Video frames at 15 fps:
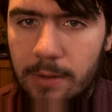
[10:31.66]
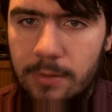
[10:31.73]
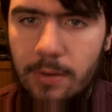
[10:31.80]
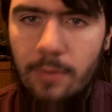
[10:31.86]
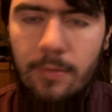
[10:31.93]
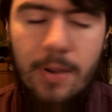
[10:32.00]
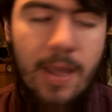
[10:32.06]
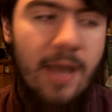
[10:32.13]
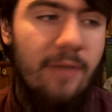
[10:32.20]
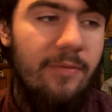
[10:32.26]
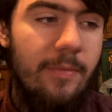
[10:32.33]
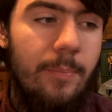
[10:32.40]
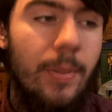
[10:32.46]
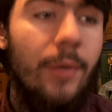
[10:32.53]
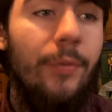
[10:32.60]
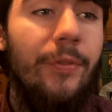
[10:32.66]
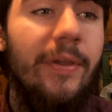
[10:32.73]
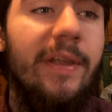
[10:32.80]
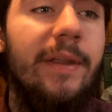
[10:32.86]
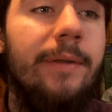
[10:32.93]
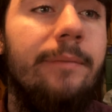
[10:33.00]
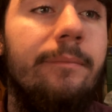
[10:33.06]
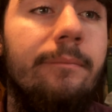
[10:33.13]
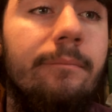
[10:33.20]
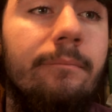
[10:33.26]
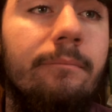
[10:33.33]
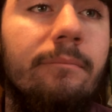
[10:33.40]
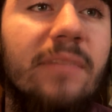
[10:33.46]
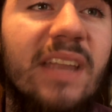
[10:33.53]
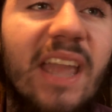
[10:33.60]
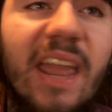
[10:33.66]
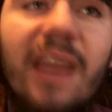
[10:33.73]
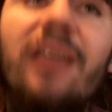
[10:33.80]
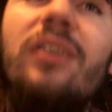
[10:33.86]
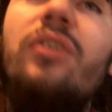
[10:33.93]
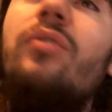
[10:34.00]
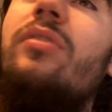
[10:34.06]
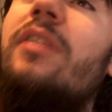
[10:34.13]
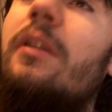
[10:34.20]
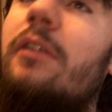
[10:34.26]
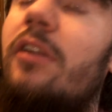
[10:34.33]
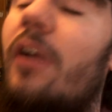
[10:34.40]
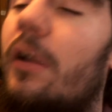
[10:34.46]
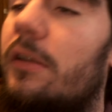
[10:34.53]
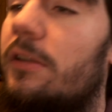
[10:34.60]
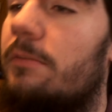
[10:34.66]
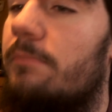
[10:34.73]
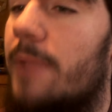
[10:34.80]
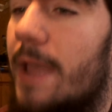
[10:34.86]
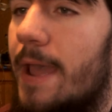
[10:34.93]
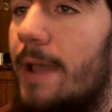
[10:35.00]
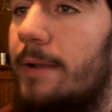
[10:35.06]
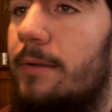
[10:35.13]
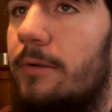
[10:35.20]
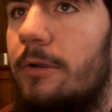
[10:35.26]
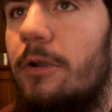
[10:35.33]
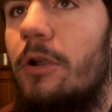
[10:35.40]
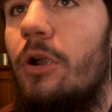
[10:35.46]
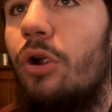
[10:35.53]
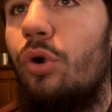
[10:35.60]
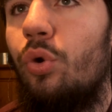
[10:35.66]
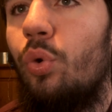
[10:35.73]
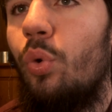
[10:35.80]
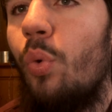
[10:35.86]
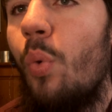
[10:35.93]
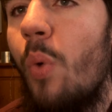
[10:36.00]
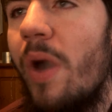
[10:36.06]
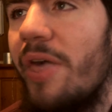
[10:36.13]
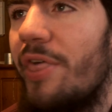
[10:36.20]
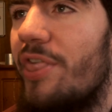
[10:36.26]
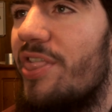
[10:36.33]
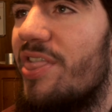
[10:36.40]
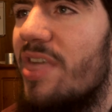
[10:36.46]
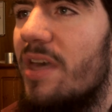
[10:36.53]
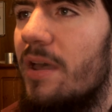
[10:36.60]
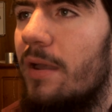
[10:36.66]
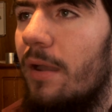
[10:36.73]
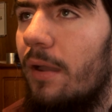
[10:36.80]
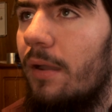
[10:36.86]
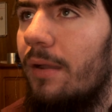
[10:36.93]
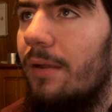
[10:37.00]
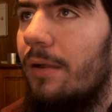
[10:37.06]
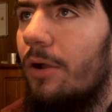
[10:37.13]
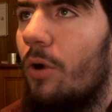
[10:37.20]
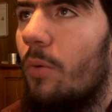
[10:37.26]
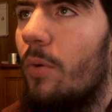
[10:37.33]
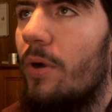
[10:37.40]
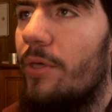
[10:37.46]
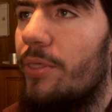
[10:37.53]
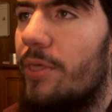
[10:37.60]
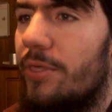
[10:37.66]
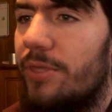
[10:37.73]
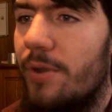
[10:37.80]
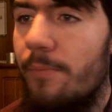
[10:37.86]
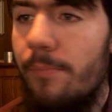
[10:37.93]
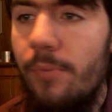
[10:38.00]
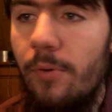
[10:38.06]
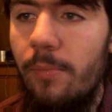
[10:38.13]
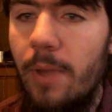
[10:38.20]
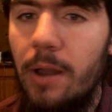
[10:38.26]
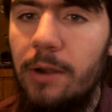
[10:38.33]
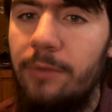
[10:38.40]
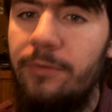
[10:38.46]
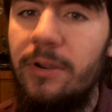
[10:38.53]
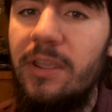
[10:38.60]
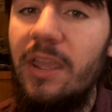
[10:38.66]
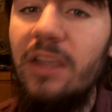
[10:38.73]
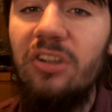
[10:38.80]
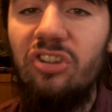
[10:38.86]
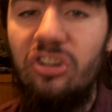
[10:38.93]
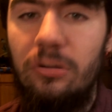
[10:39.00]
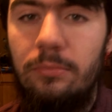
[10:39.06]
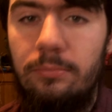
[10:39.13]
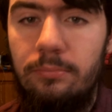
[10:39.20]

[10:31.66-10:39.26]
don't have it built in can use the charging pad with a simple modification.